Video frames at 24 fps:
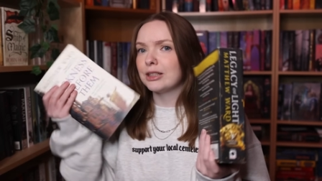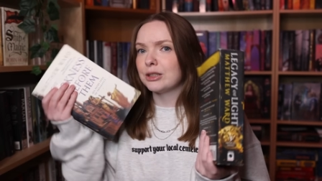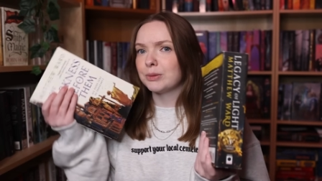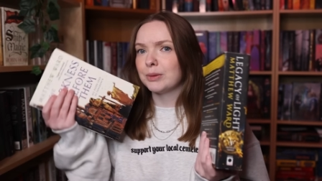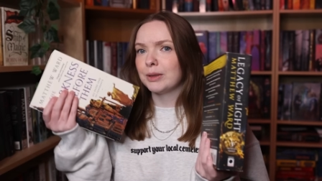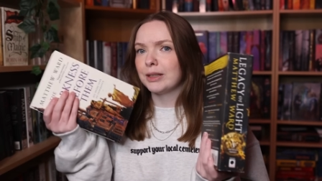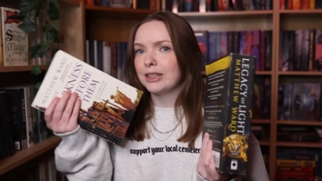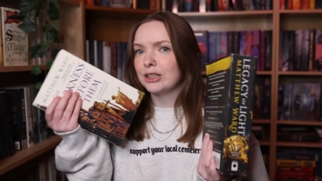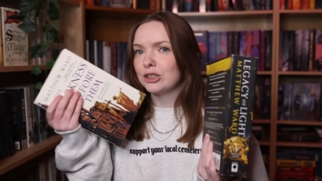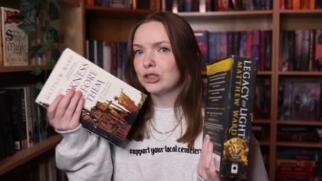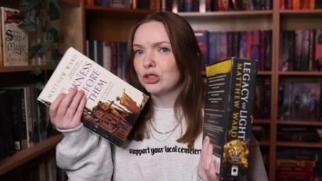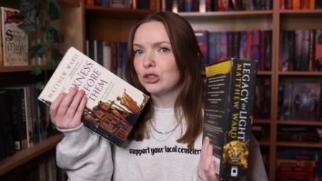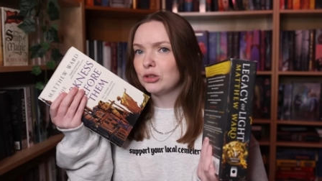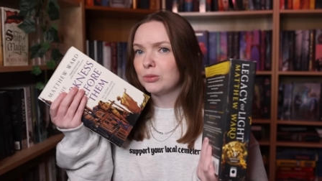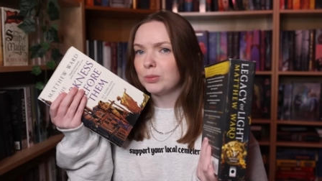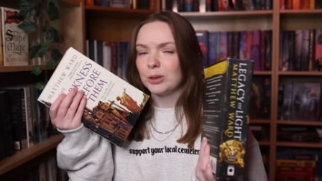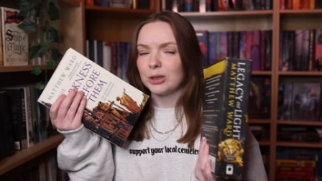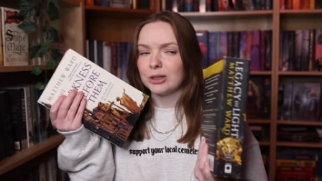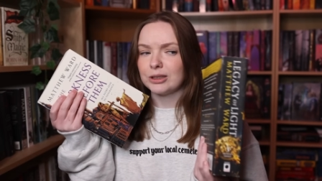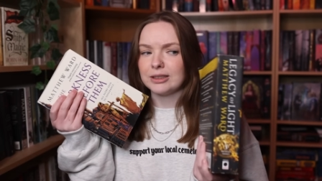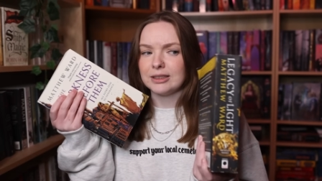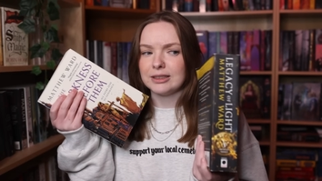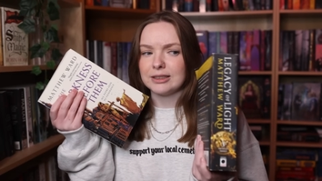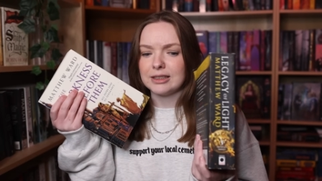has released new
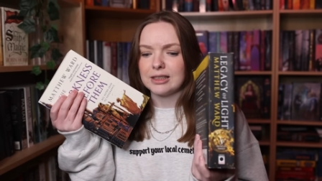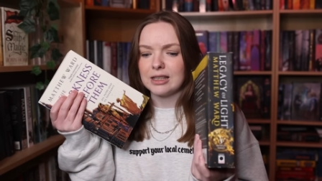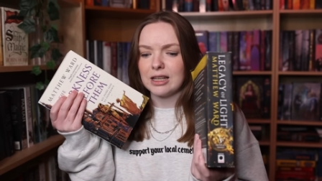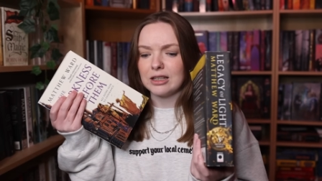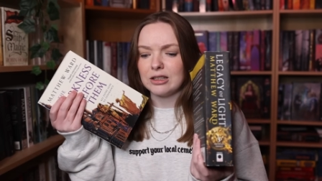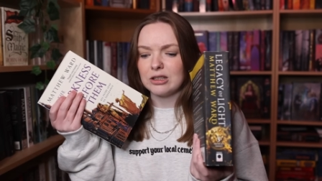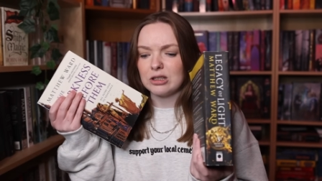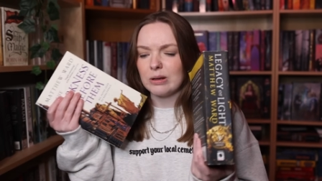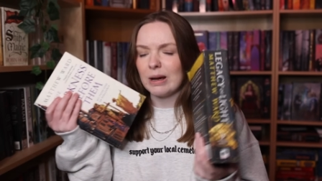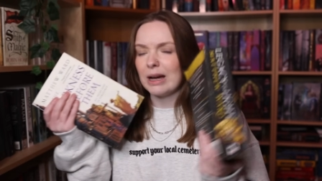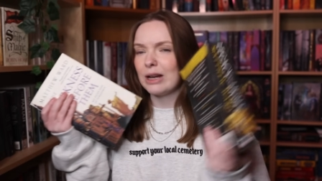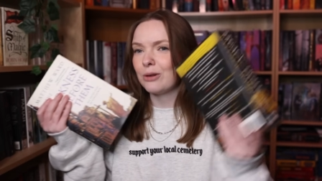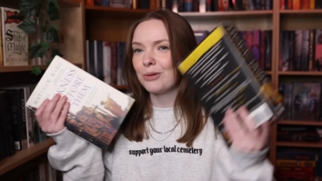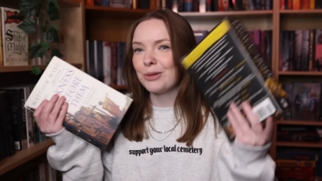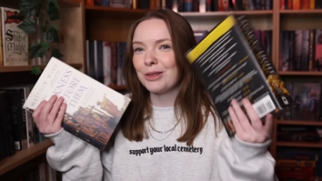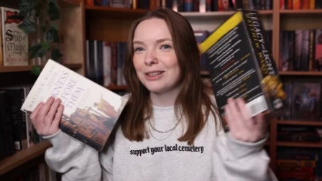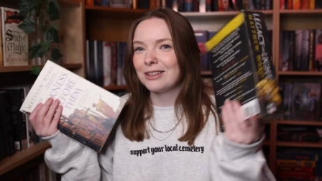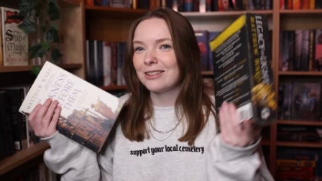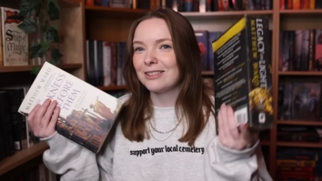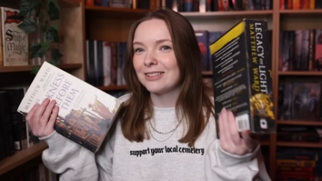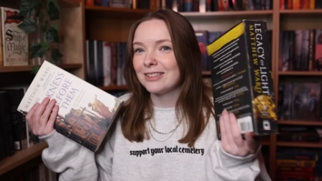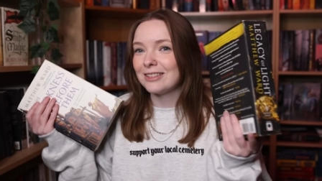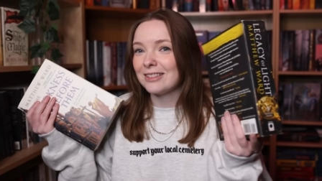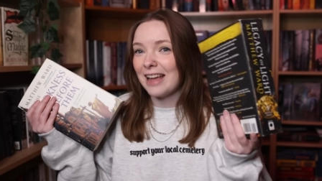books since then so I don't
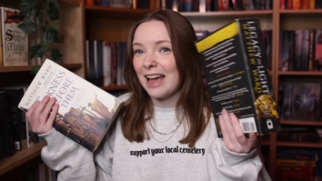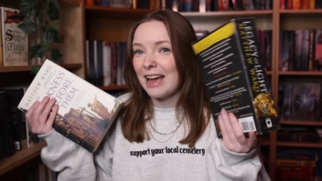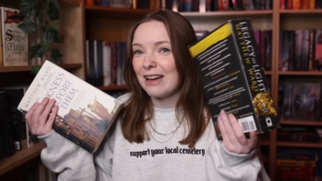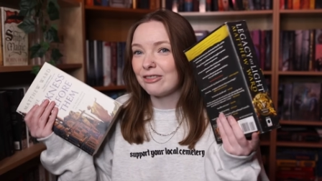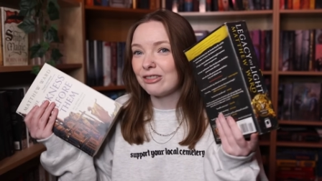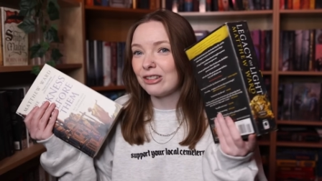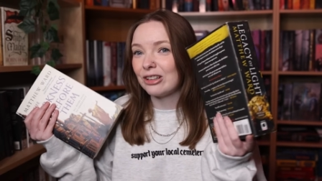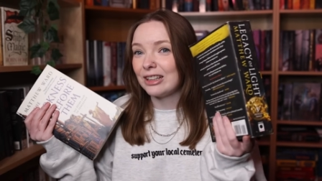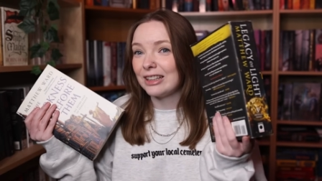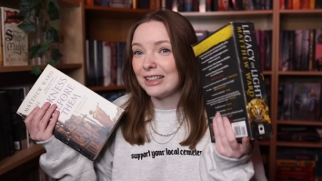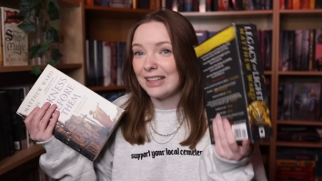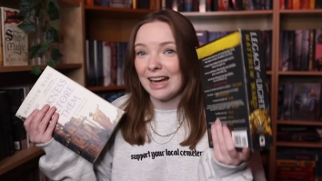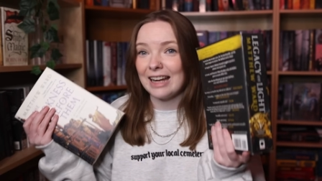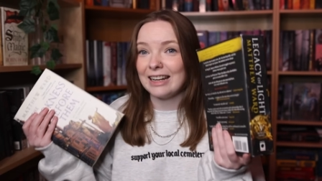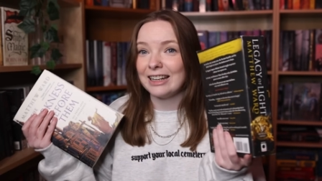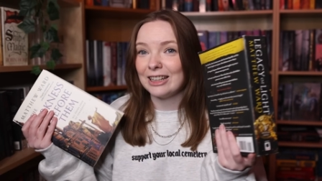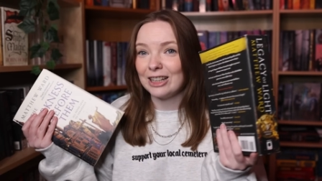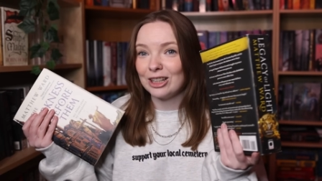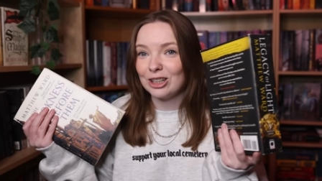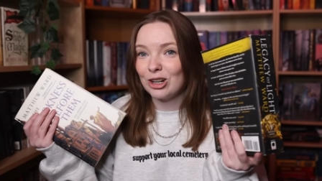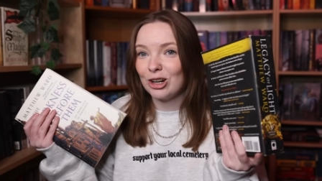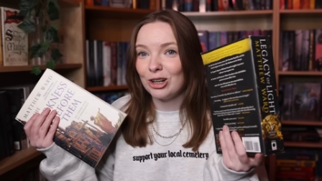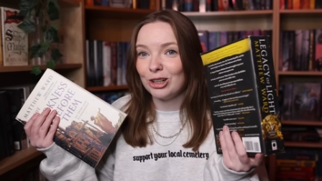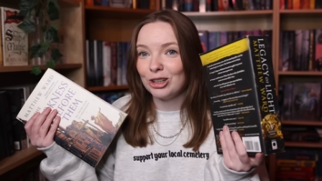think this is ever
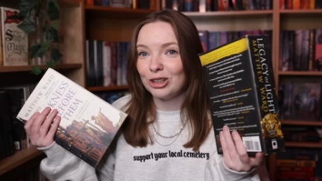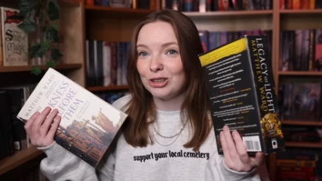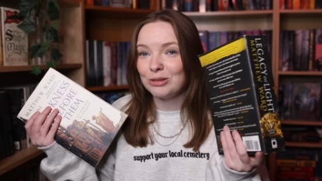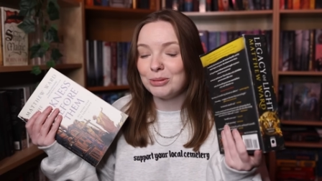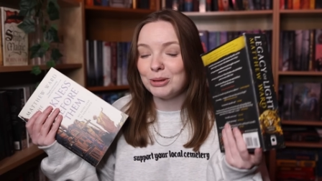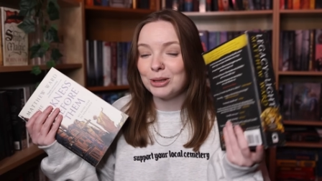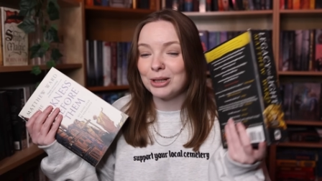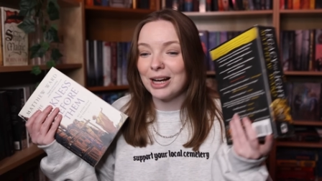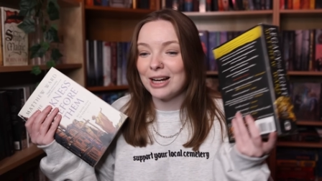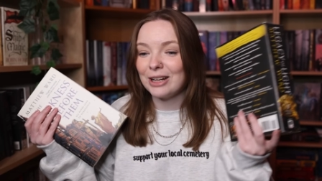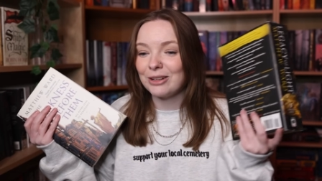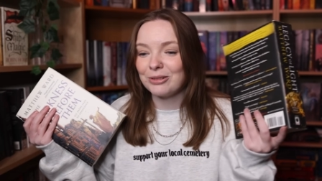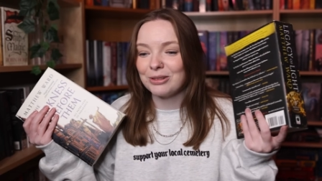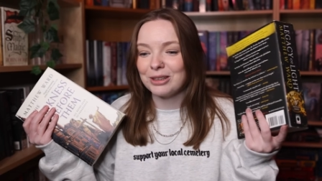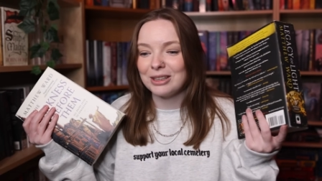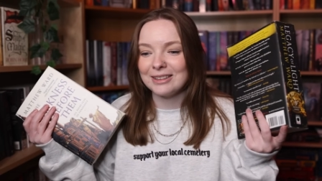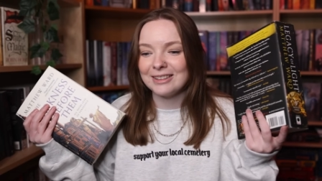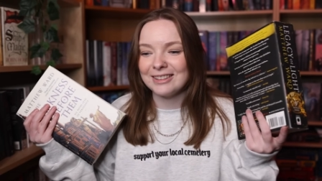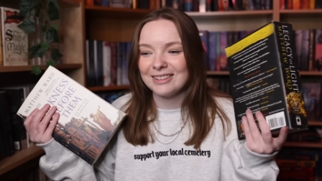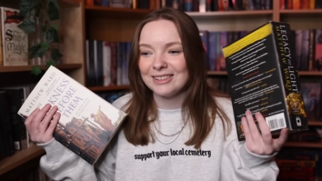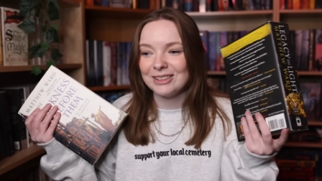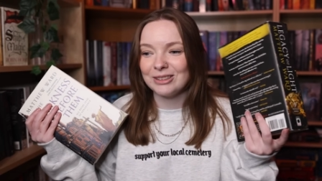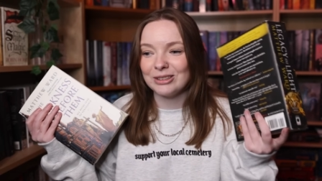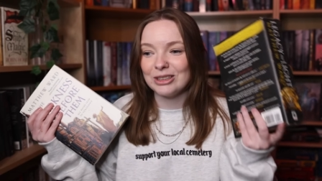getting an audiobook. I don't think
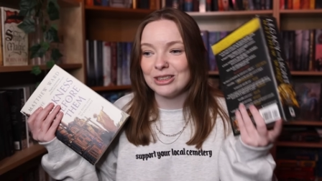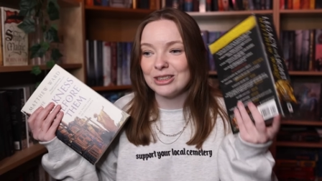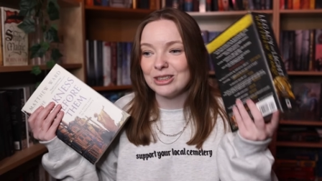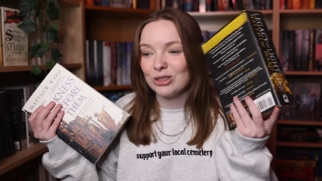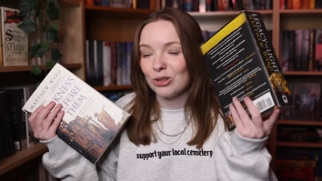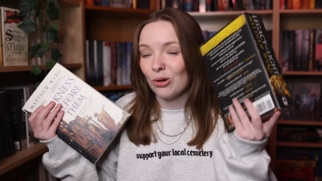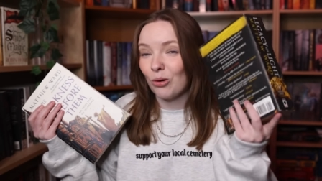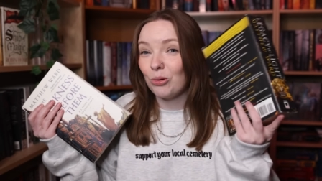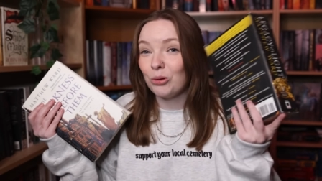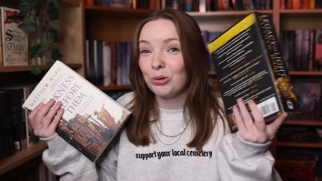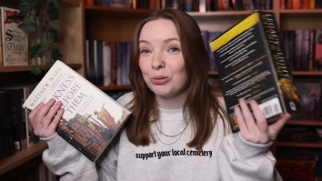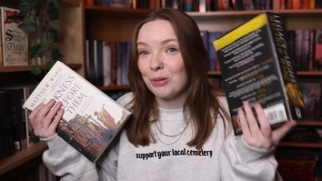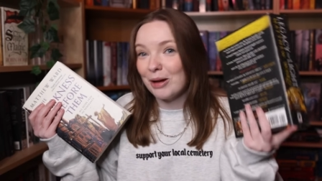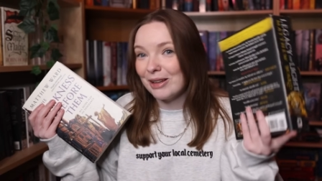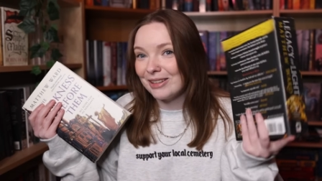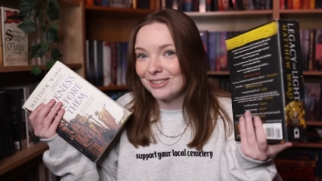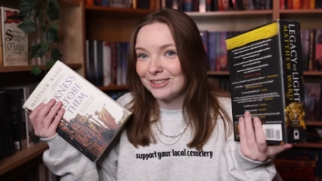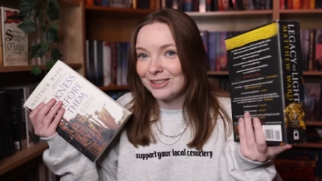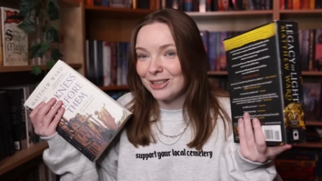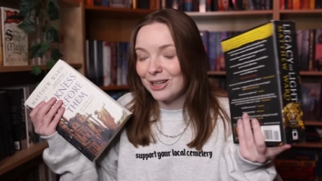the series sold well